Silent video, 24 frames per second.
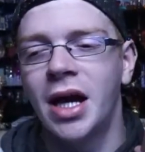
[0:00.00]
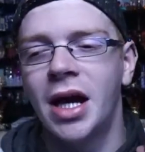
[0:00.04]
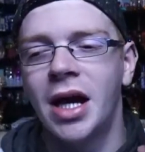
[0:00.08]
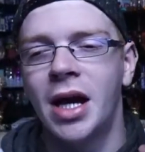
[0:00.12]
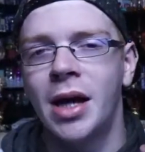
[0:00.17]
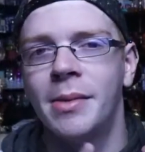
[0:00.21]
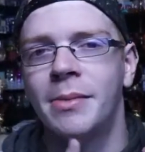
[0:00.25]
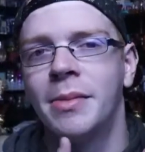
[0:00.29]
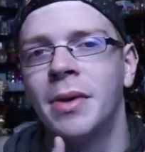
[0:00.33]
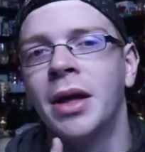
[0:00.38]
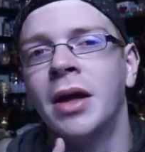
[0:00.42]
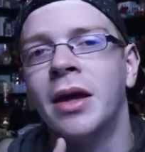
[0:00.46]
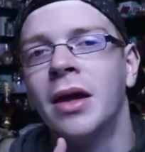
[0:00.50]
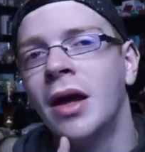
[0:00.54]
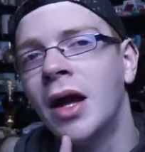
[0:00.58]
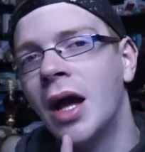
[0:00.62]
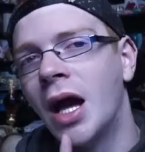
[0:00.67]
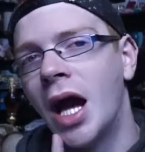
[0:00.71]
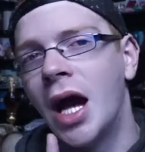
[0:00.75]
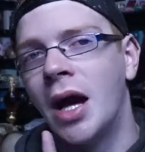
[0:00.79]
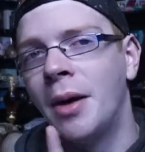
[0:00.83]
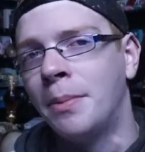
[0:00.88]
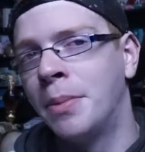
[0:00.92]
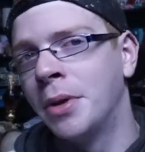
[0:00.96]
Um,
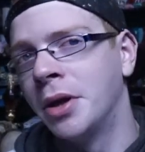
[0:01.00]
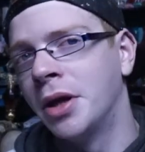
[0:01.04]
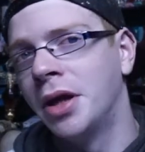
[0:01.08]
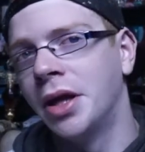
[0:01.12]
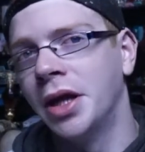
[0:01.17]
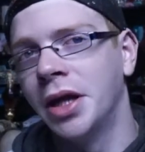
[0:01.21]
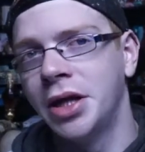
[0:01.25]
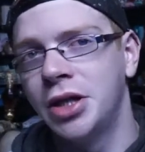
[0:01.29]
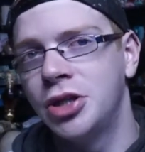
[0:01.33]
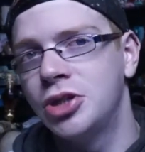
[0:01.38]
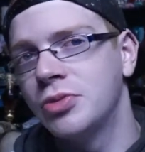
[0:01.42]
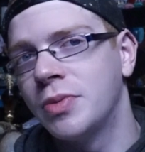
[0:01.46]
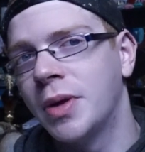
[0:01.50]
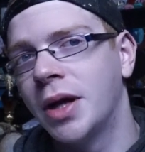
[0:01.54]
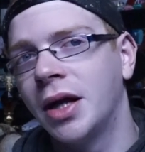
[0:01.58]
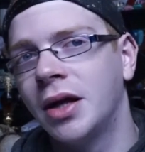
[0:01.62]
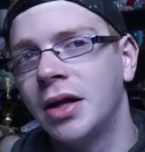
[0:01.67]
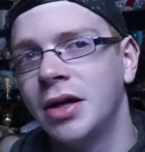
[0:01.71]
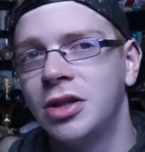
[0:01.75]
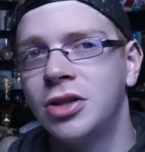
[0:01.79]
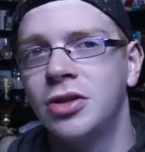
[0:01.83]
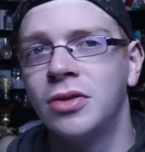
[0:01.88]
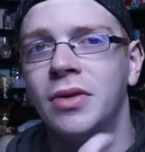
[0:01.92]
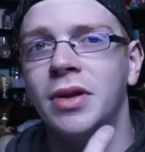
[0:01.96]
I'll put a link
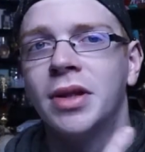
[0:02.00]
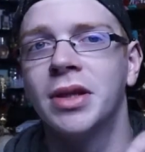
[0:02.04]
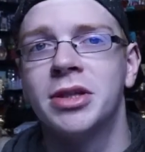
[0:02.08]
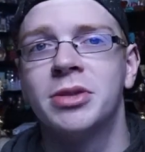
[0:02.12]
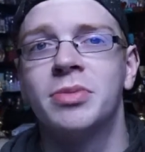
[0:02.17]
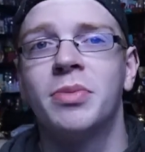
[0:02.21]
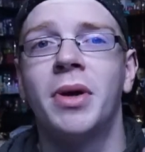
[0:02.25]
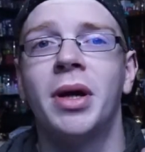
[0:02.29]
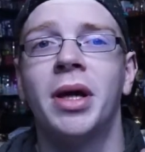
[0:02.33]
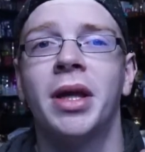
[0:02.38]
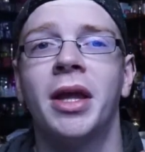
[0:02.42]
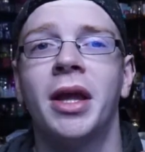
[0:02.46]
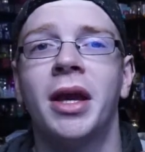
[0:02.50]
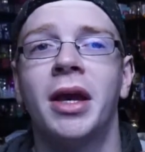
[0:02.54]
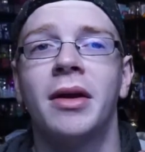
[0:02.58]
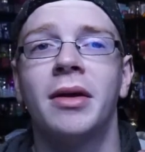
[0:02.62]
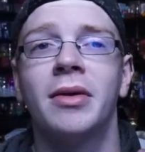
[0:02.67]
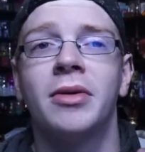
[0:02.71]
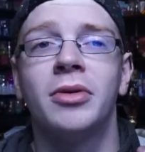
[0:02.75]
directly to this one